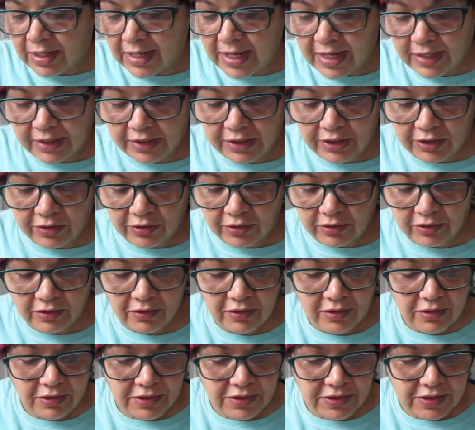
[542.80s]
a lot here.
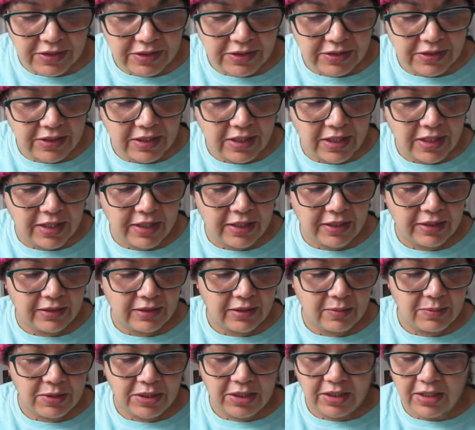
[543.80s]
Looks like,
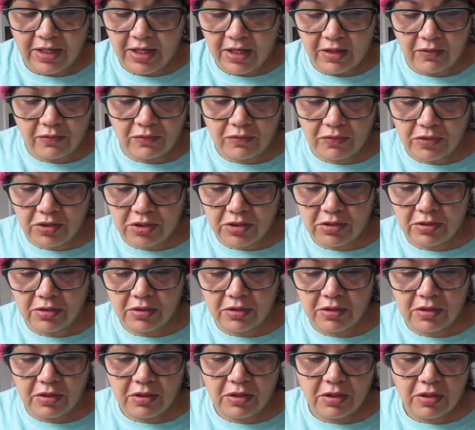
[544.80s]
let me count,
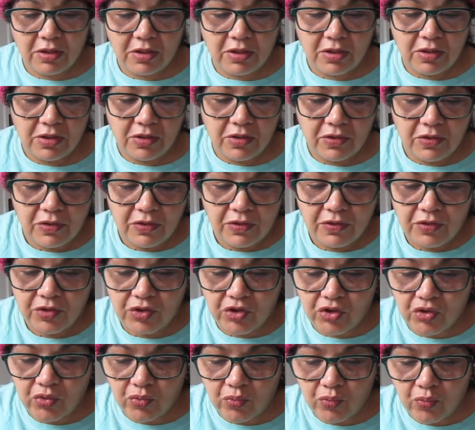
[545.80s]

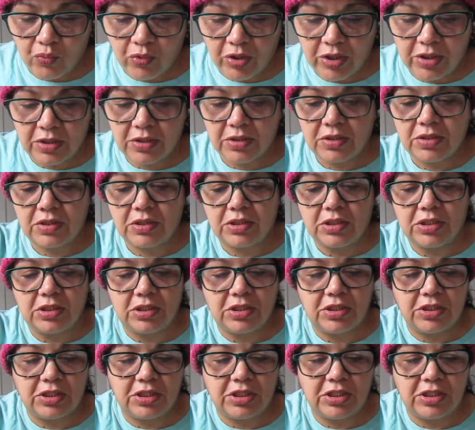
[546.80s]

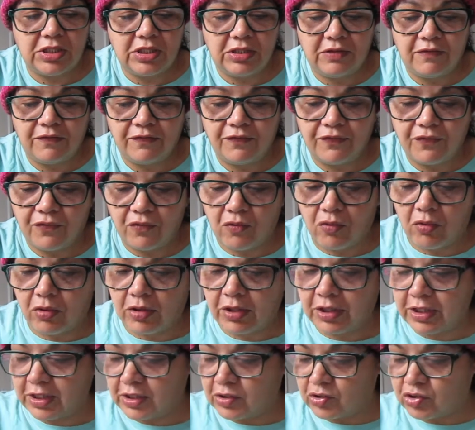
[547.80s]

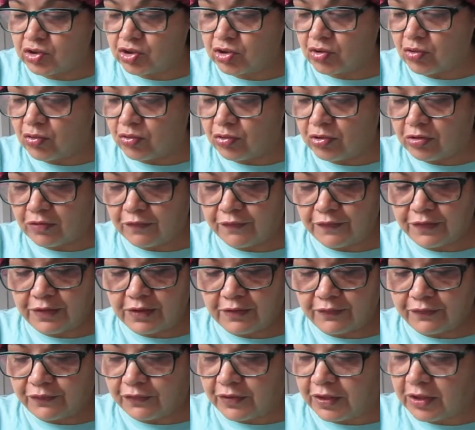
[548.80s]
24 in total
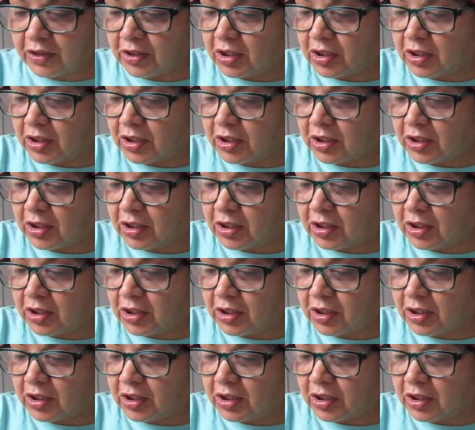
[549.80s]
different